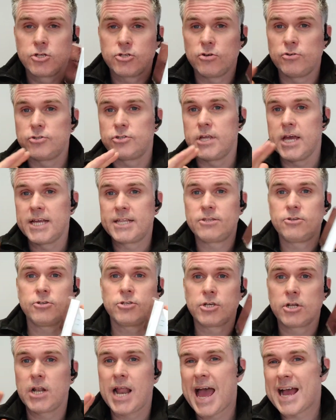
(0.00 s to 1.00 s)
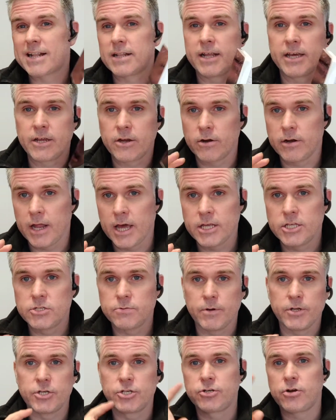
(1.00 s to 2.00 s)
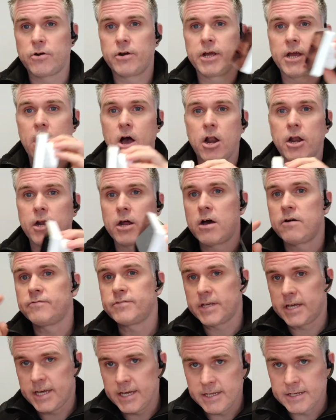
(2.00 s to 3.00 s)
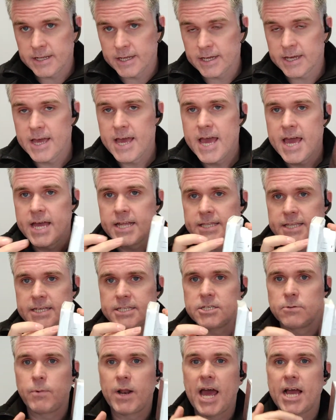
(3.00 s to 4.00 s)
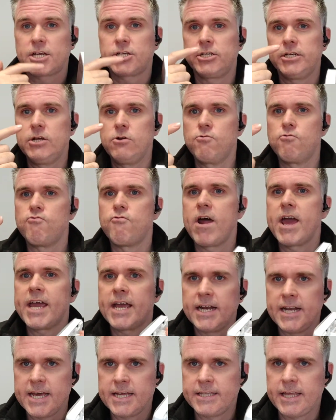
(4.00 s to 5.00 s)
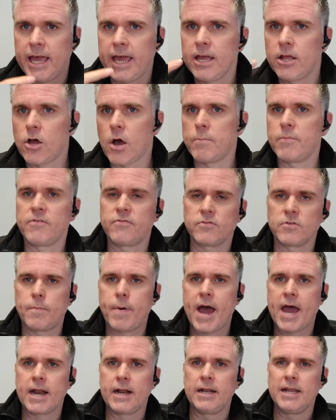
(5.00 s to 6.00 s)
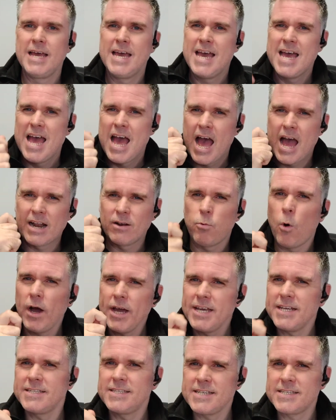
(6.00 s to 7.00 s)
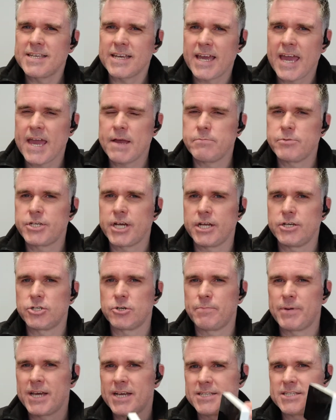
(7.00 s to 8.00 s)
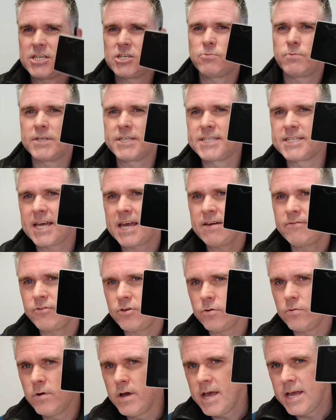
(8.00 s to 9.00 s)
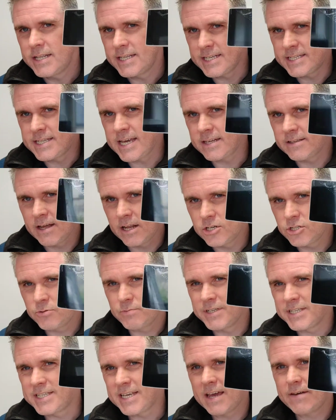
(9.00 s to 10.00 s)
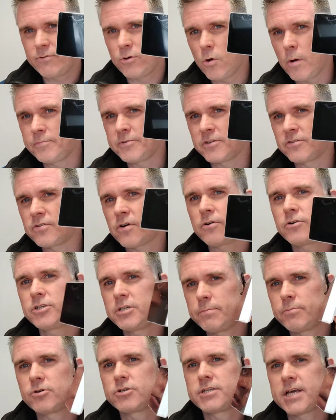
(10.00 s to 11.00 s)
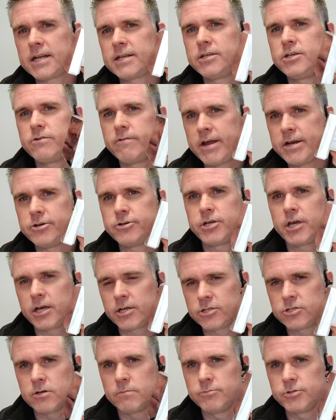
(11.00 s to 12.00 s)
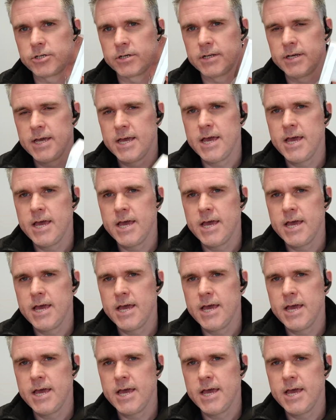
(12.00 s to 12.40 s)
So it doesn't act like your light switch turning on and off the heating. This will actually regulate the heat coming from the panel. And why is this a game changer? Because this will save you, this technology will save you up to 30% in your energy consumption.